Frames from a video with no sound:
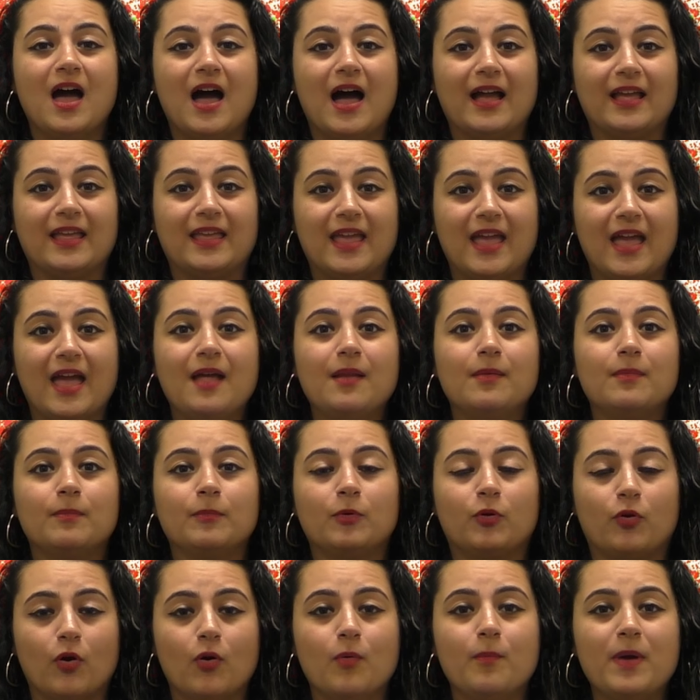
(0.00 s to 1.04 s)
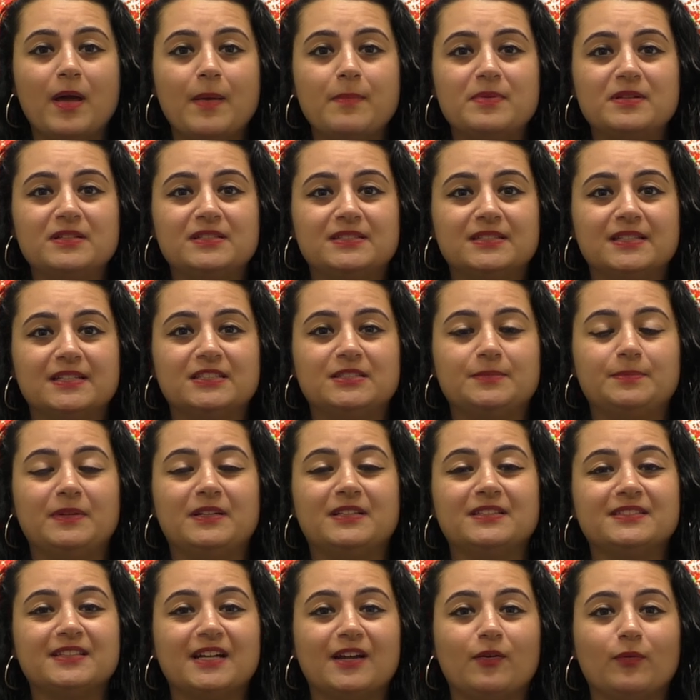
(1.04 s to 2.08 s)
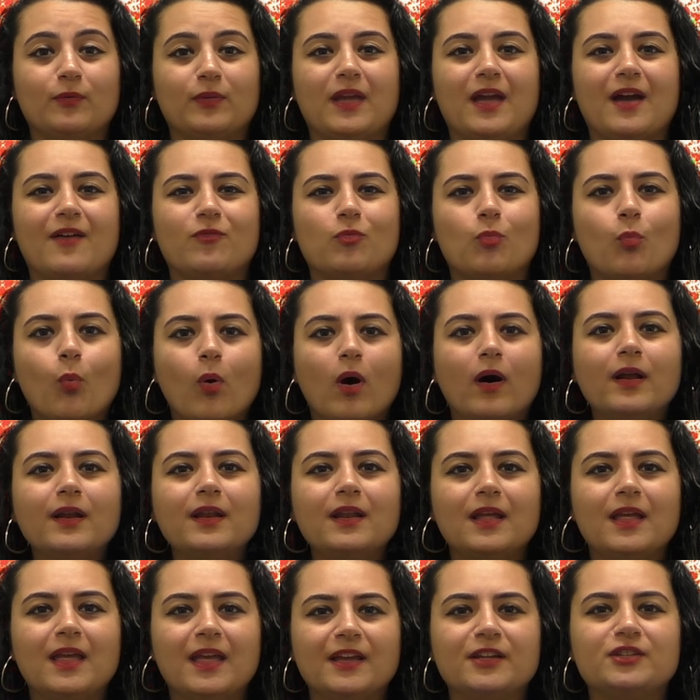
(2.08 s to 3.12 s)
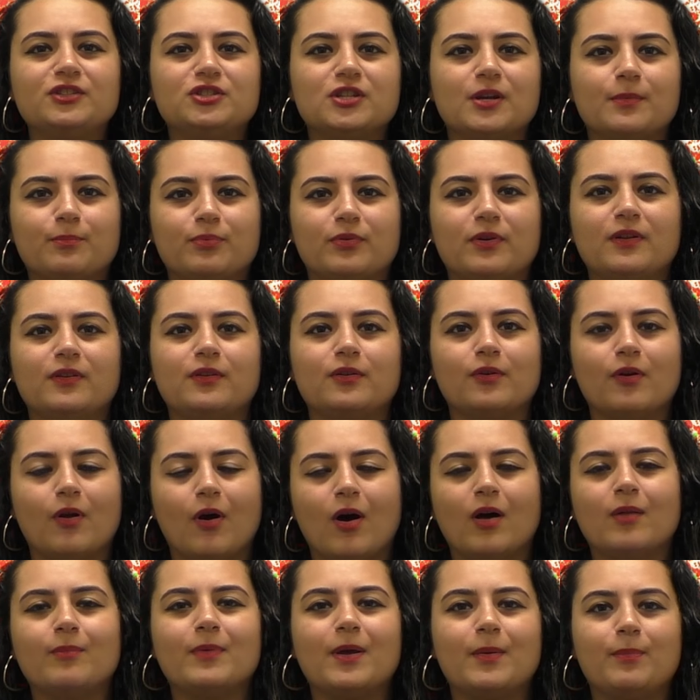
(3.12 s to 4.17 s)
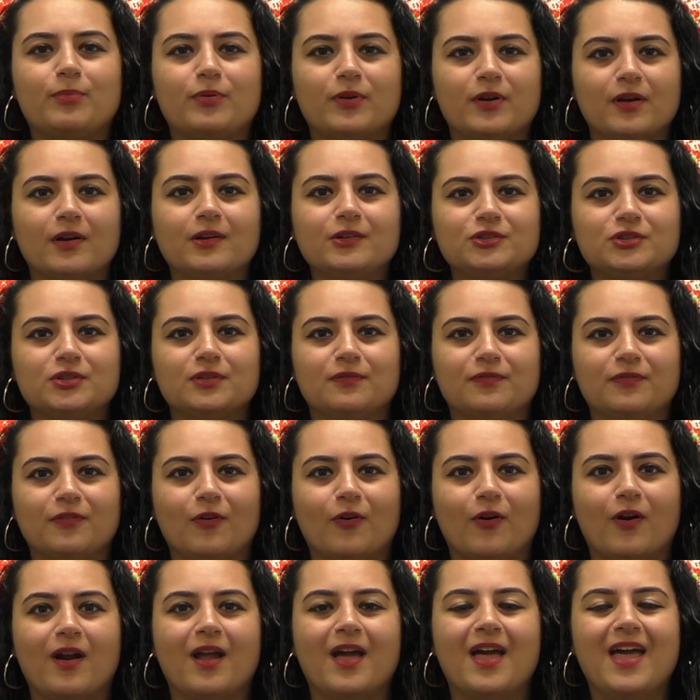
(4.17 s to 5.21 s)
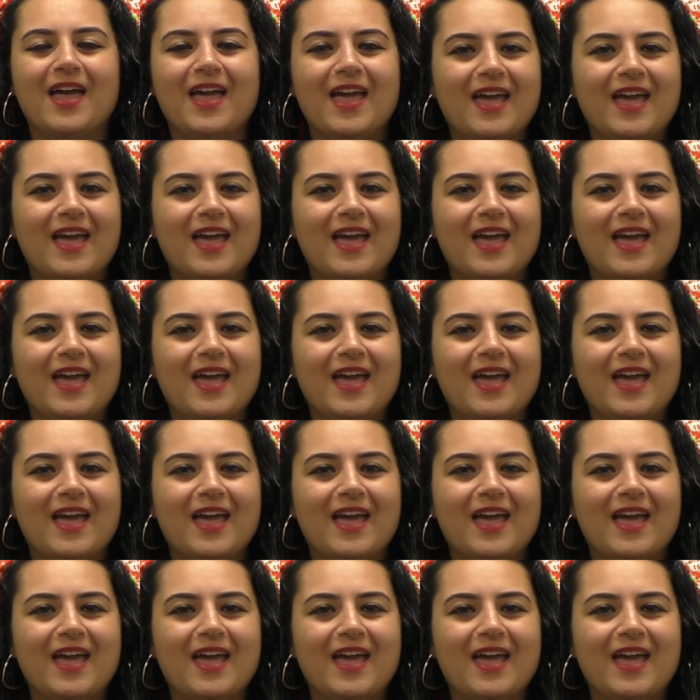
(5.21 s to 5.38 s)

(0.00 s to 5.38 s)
I can't grow my business because I only have one inkjet printer on my production floor